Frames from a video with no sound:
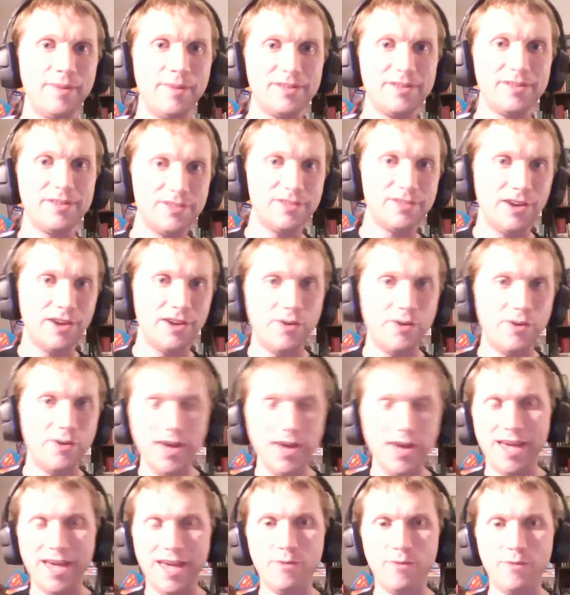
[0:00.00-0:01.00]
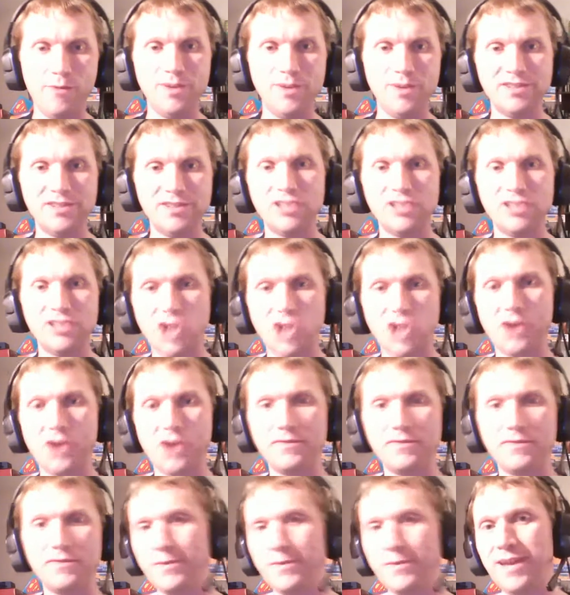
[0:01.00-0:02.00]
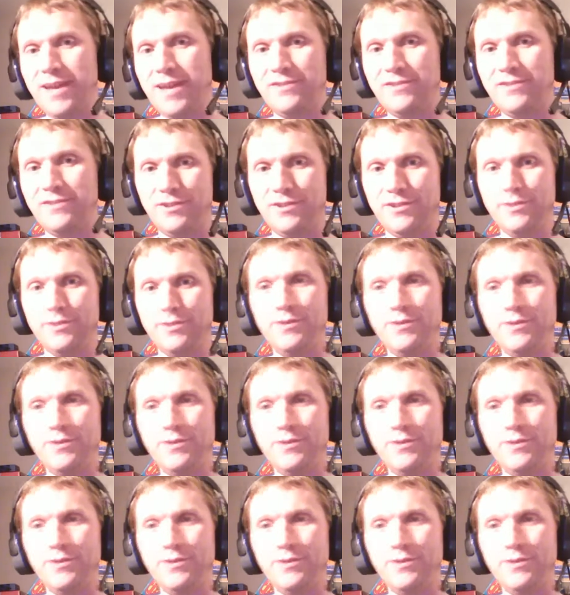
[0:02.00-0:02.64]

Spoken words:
so it wasn't as hard for me to